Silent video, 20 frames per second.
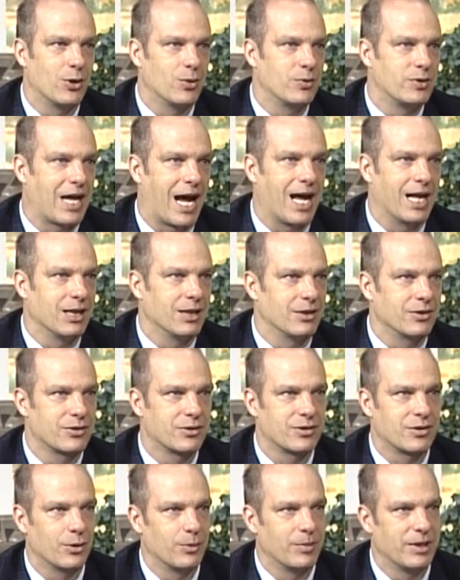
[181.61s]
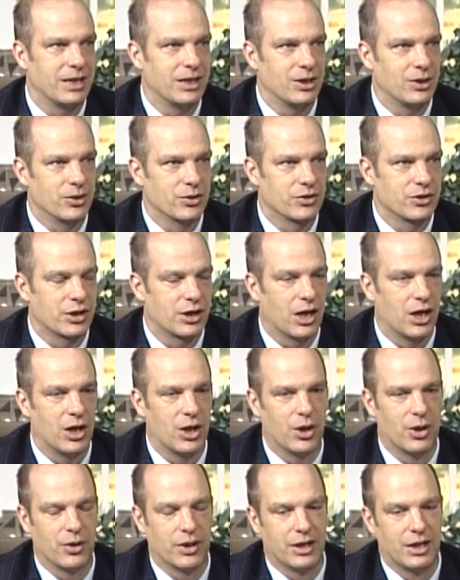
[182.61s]
Dallas so many years
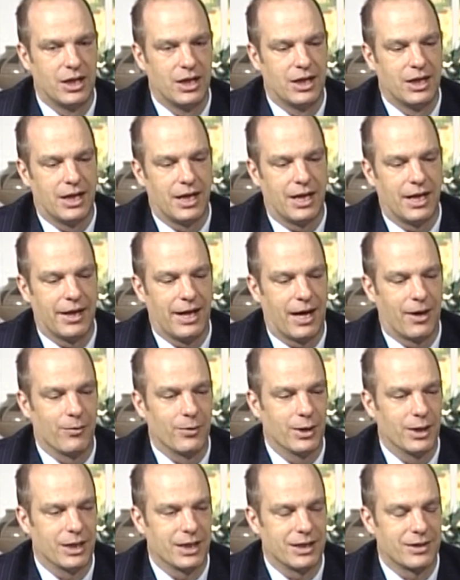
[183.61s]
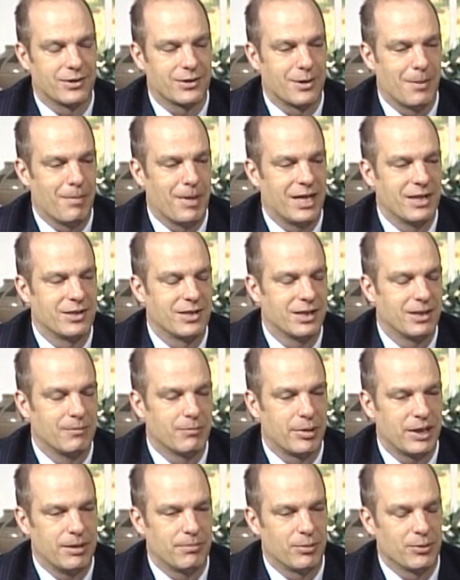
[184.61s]
ago. And that really cemented in
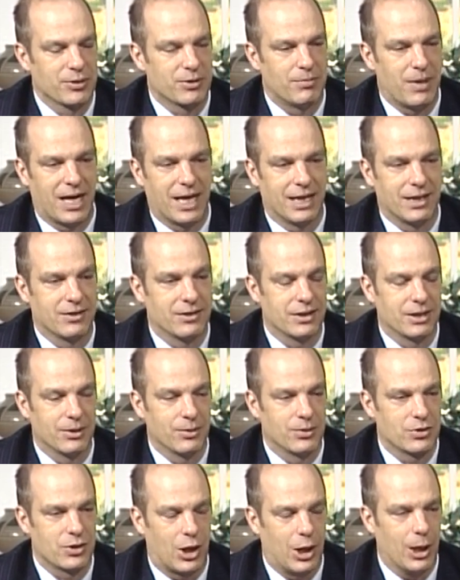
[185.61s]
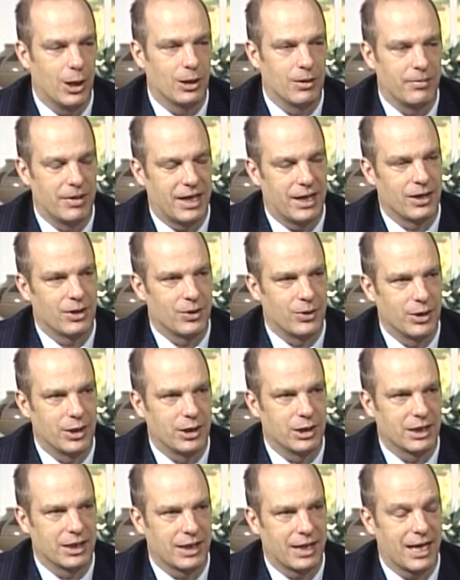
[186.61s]
people's minds that it was all about
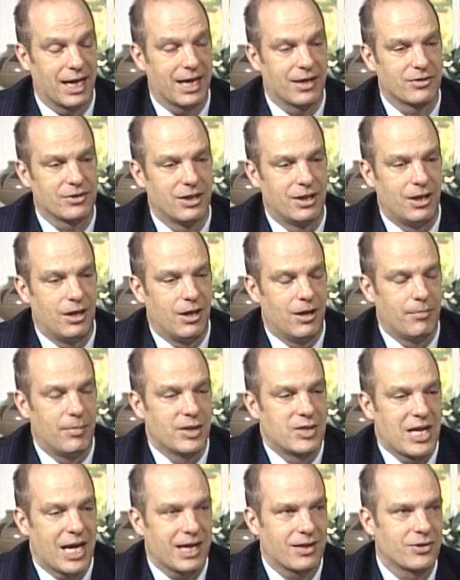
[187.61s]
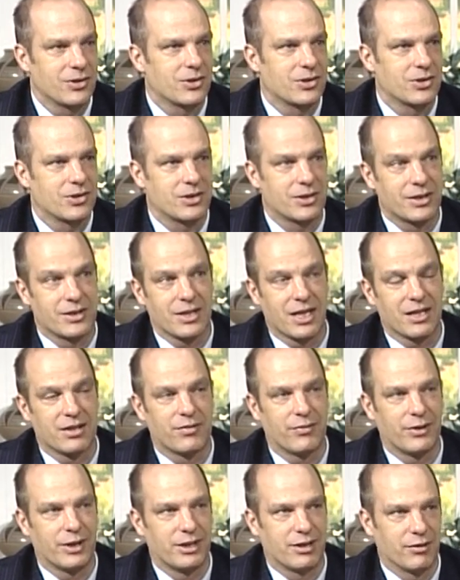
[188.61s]
oil and gas. But Texas has
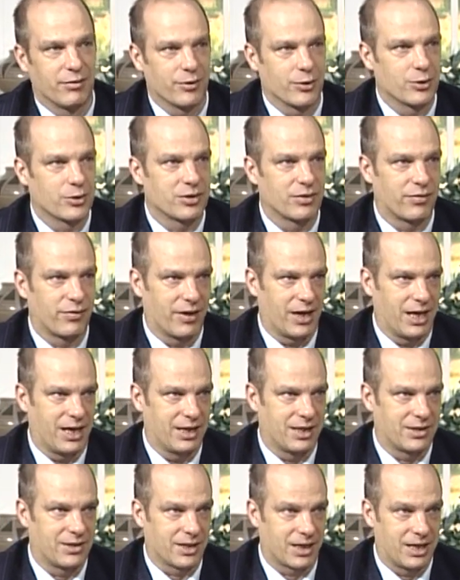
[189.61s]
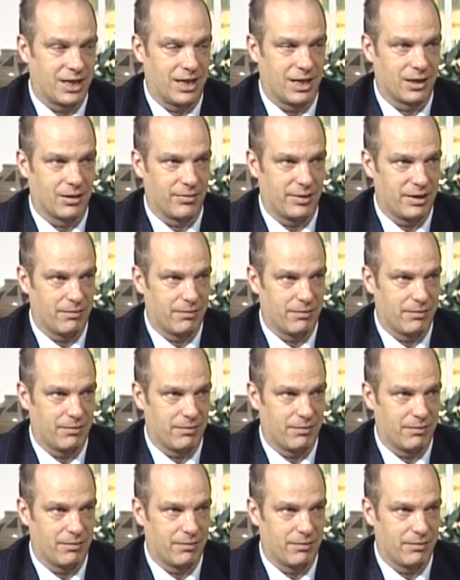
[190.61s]
successfully diversified its economy